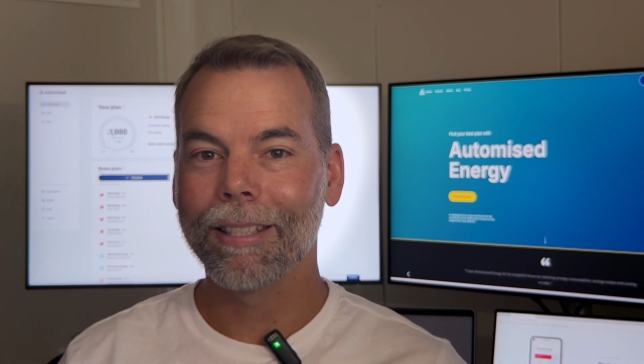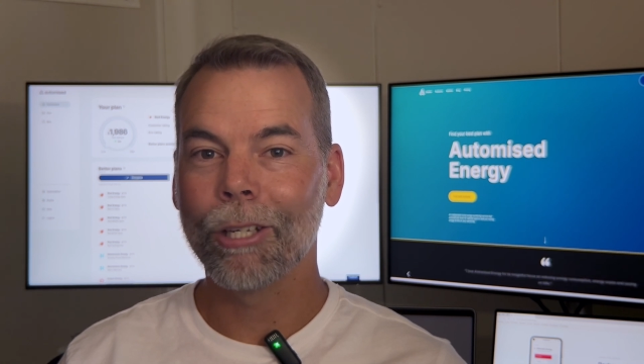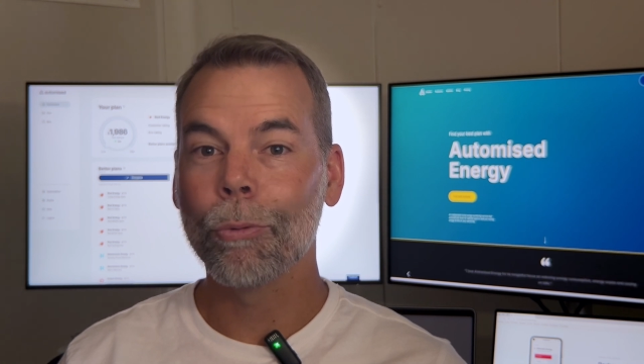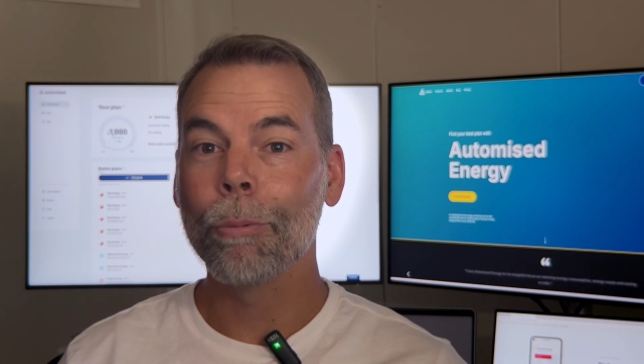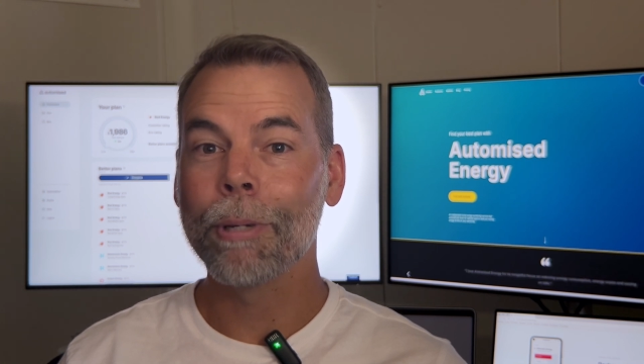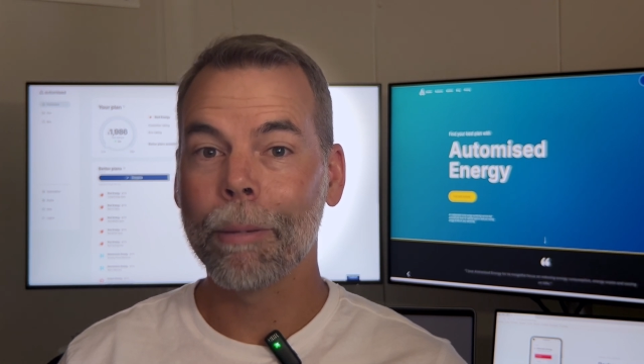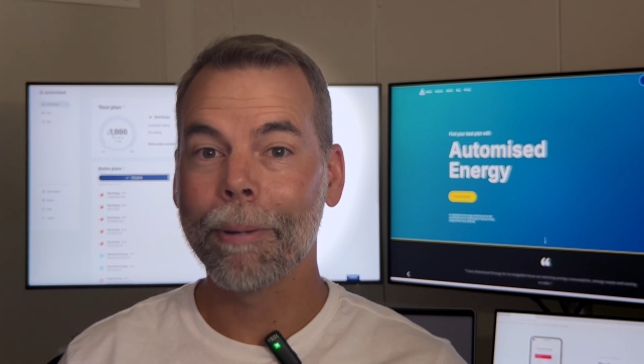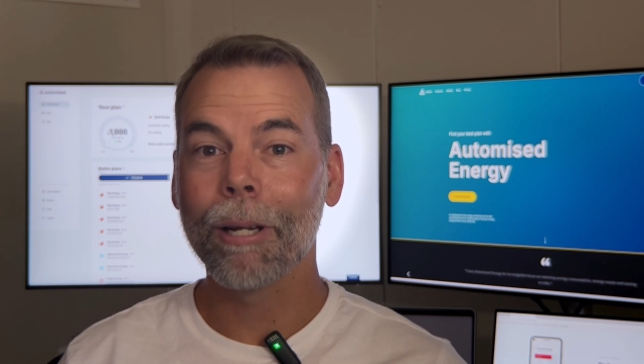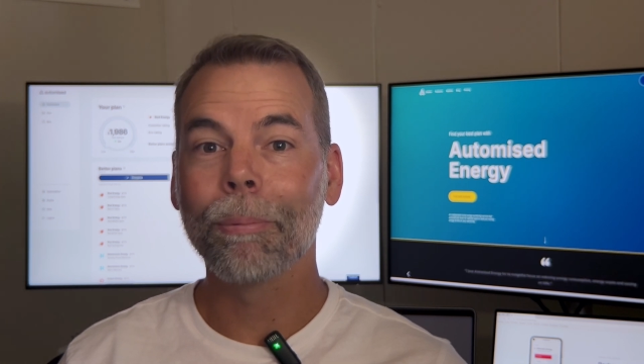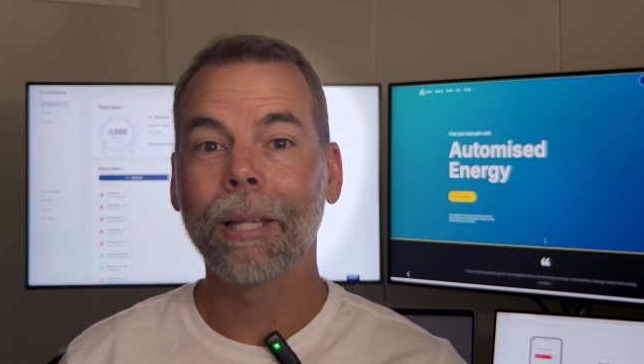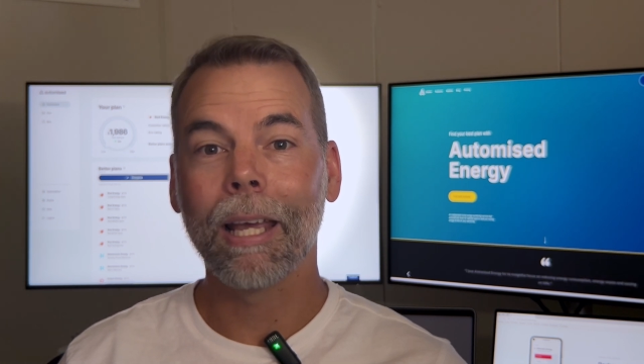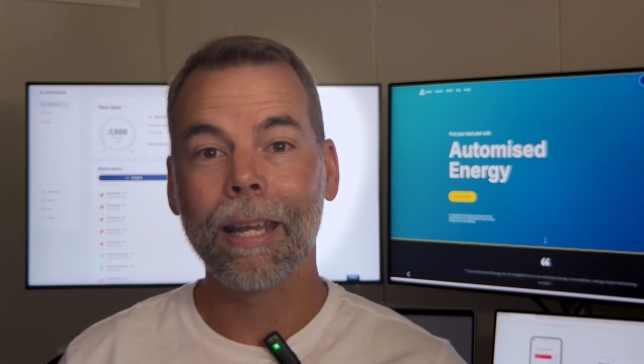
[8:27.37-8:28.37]
There will be a better
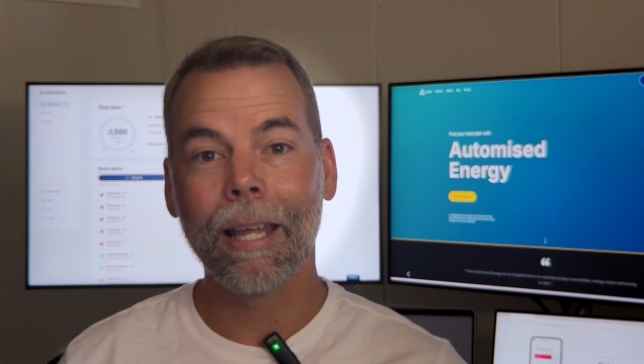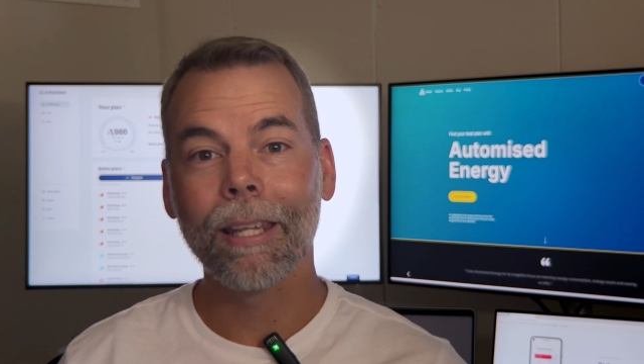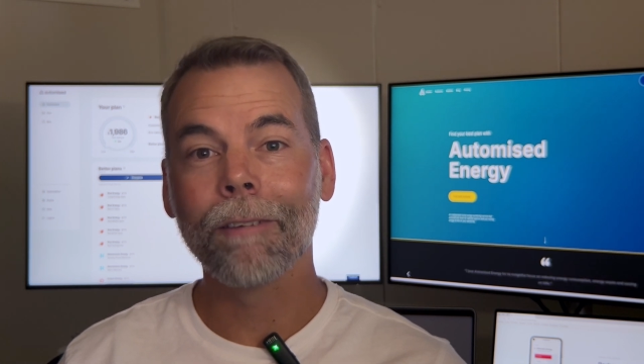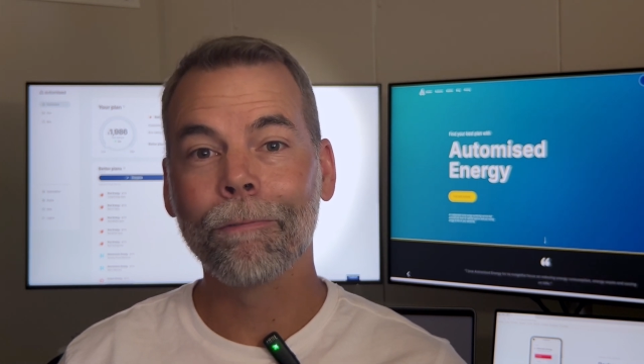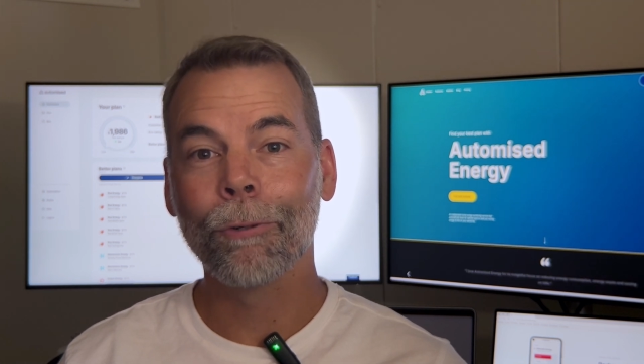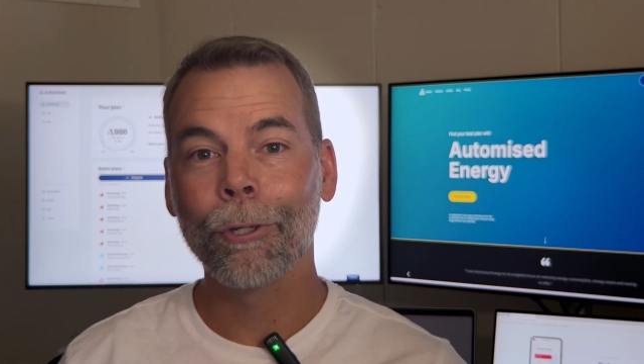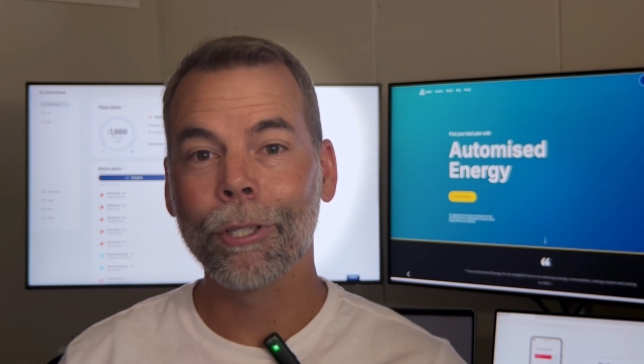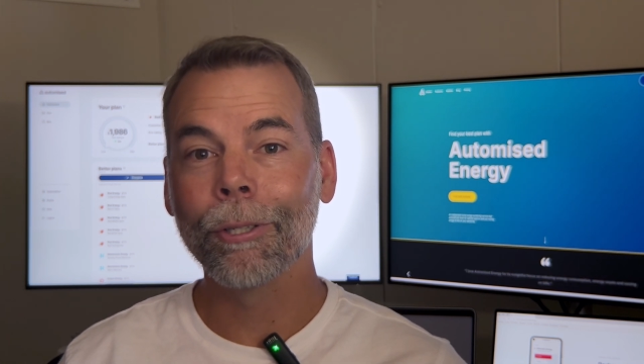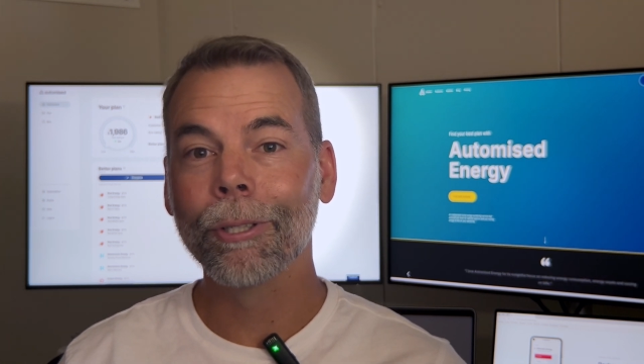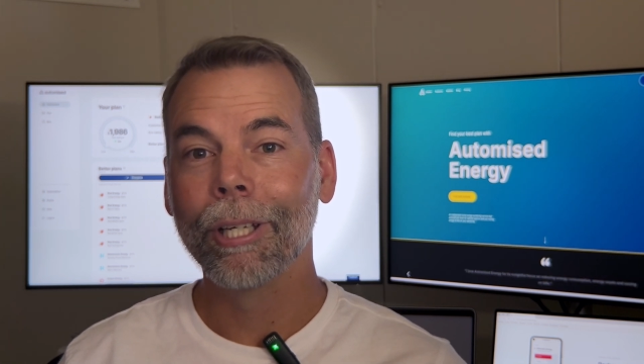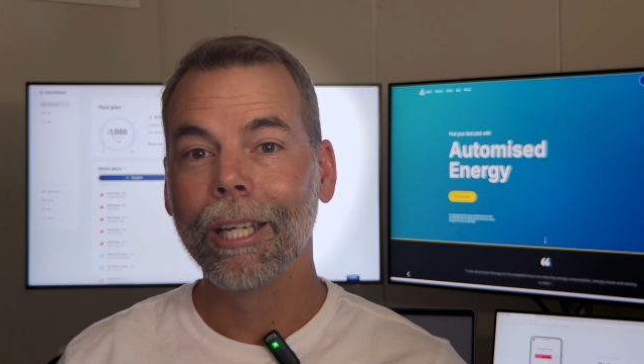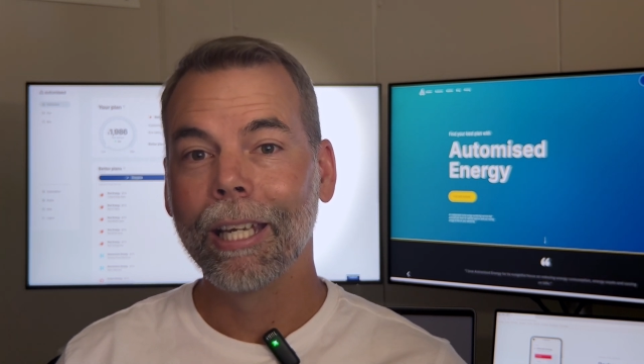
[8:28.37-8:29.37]
plan out there for you.